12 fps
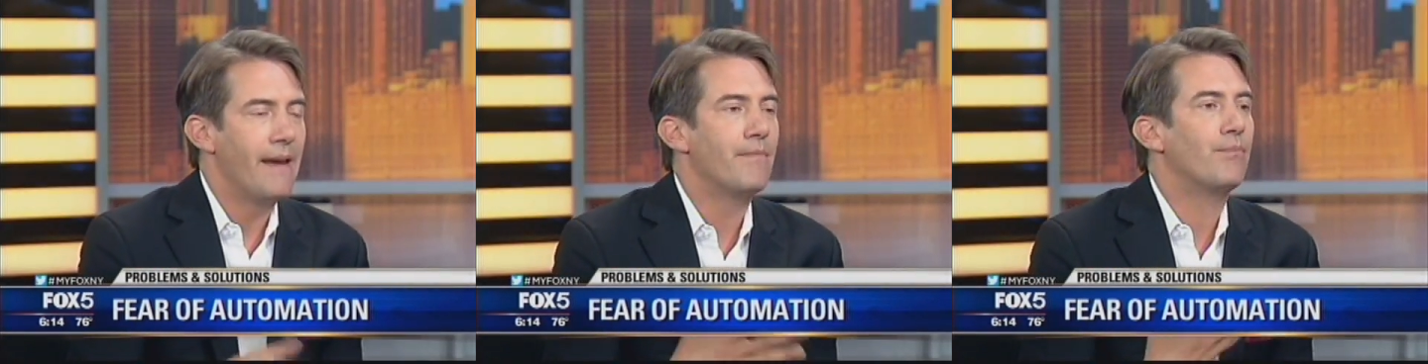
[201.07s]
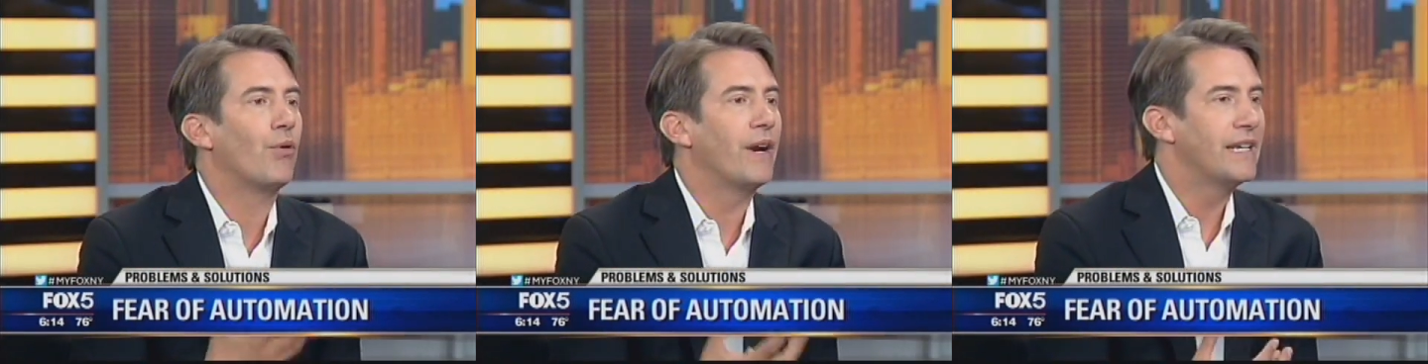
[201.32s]

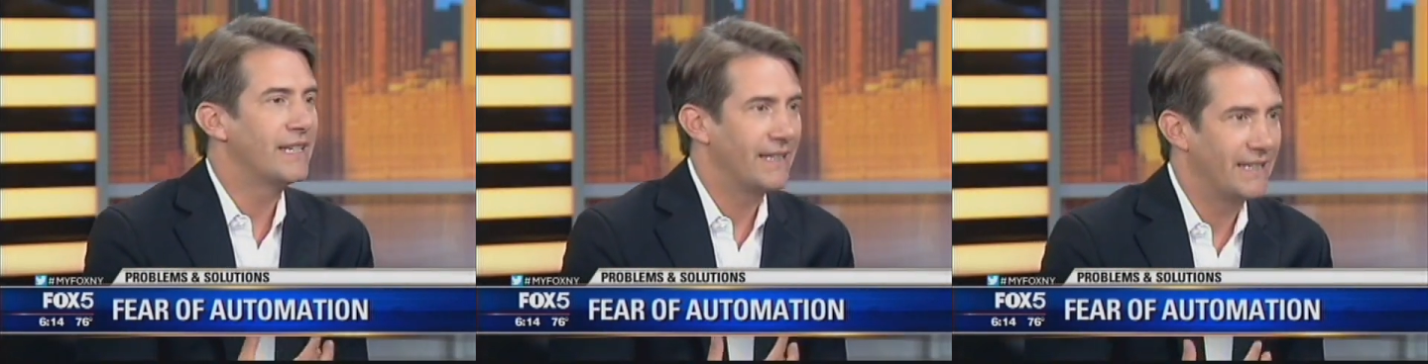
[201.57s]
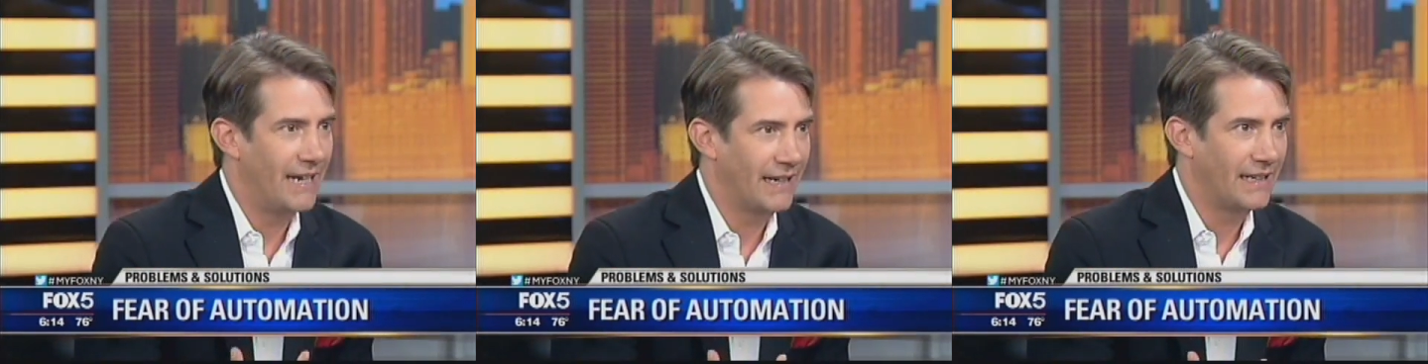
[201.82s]
Embrace
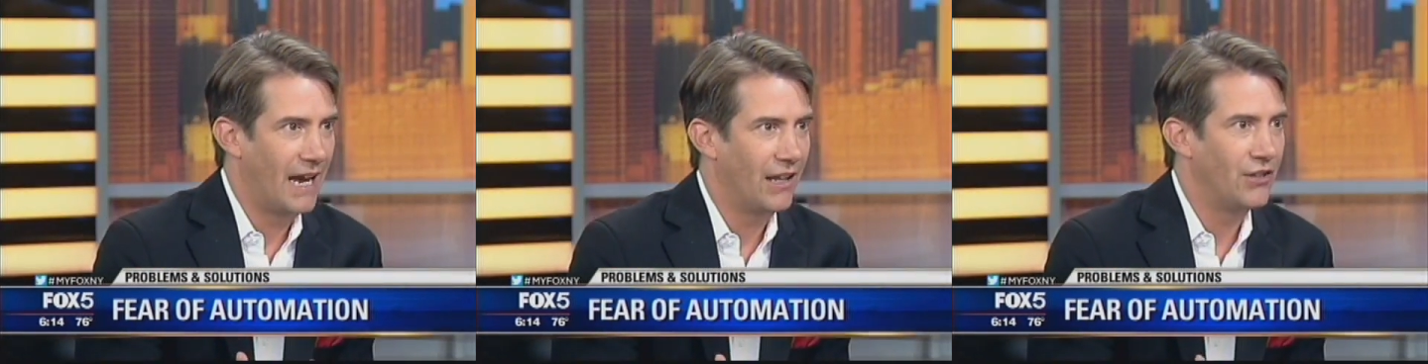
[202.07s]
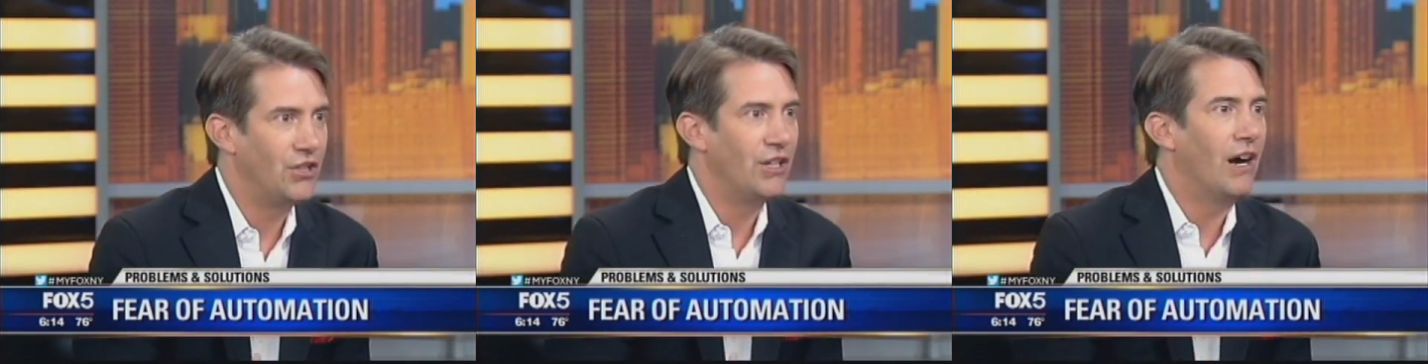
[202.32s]
the
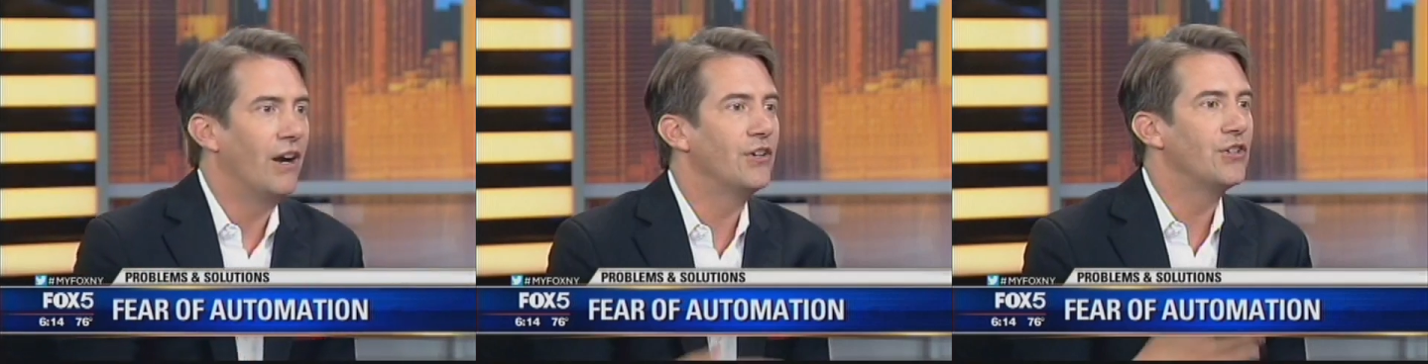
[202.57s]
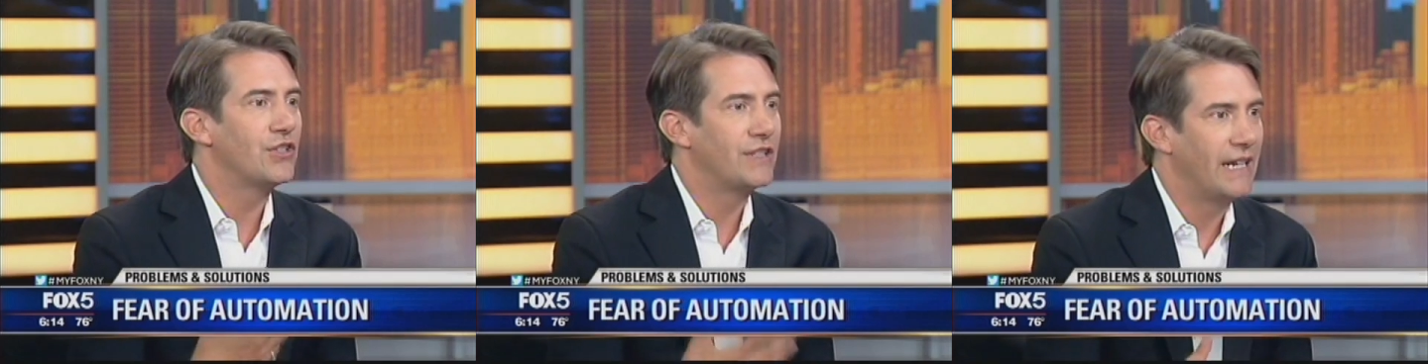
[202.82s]
technology,
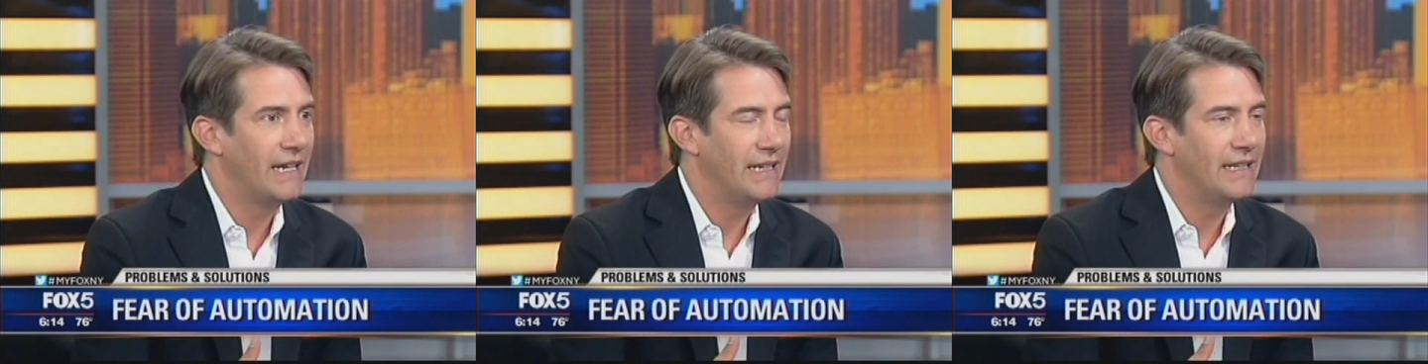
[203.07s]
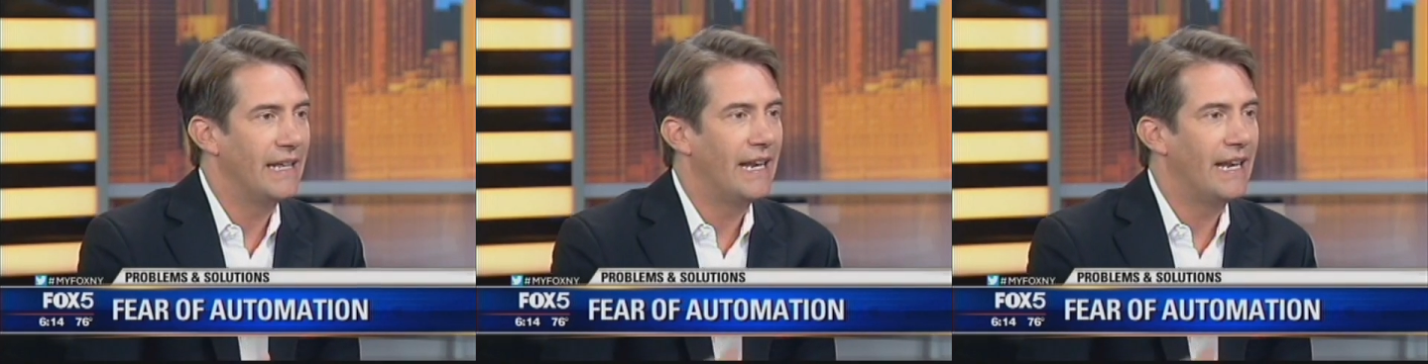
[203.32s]
understand it,